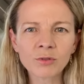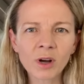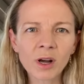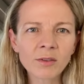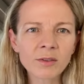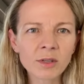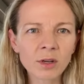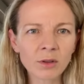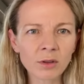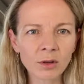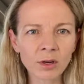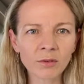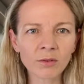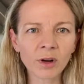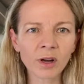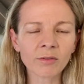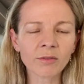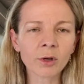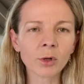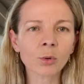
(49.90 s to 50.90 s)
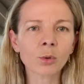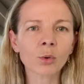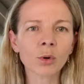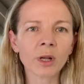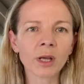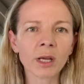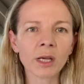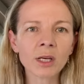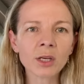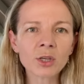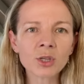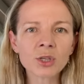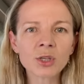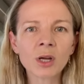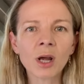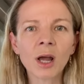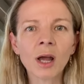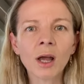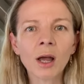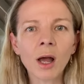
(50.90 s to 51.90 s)
so 35 1/4 inch.
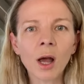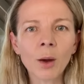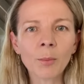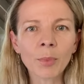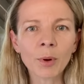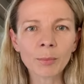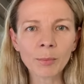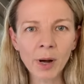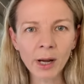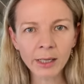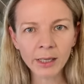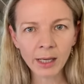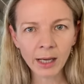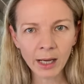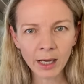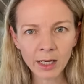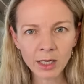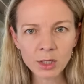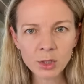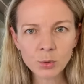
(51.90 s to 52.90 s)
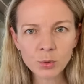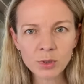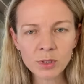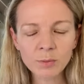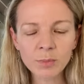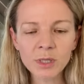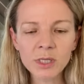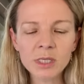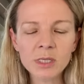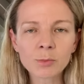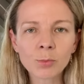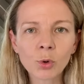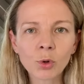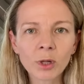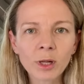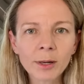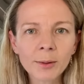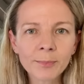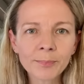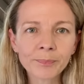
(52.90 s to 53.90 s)
But my gauge was a bit
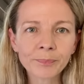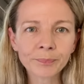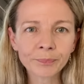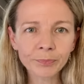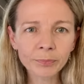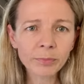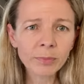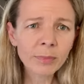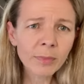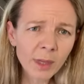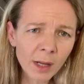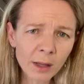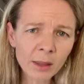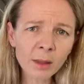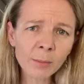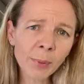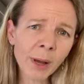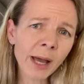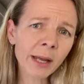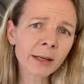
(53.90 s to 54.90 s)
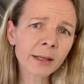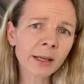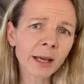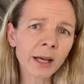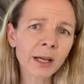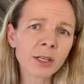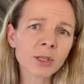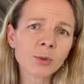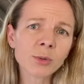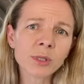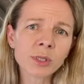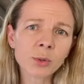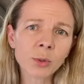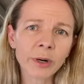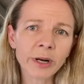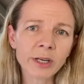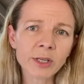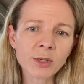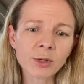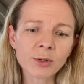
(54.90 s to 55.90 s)
smaller. The pattern gauge was
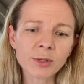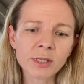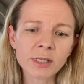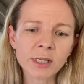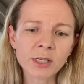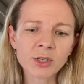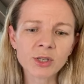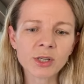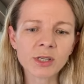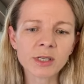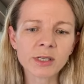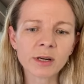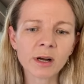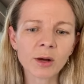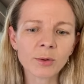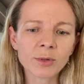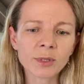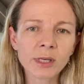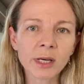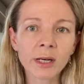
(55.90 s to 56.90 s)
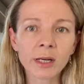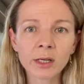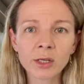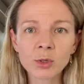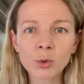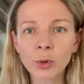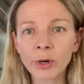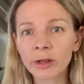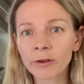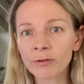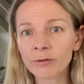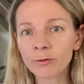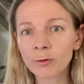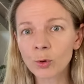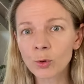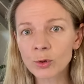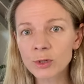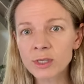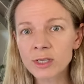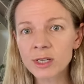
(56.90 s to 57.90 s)
22 stitches and I was getting
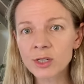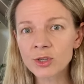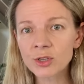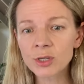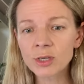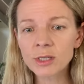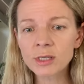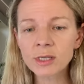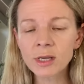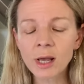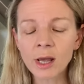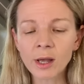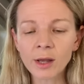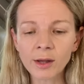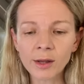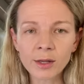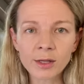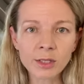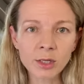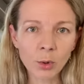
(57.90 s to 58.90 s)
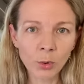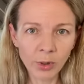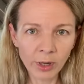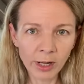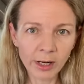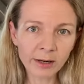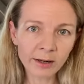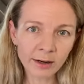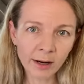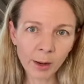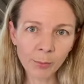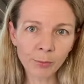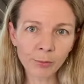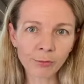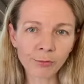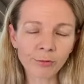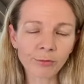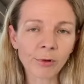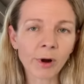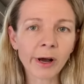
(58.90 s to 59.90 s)
24 stitches. So it ended up
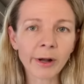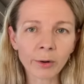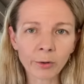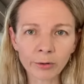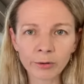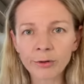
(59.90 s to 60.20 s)
right on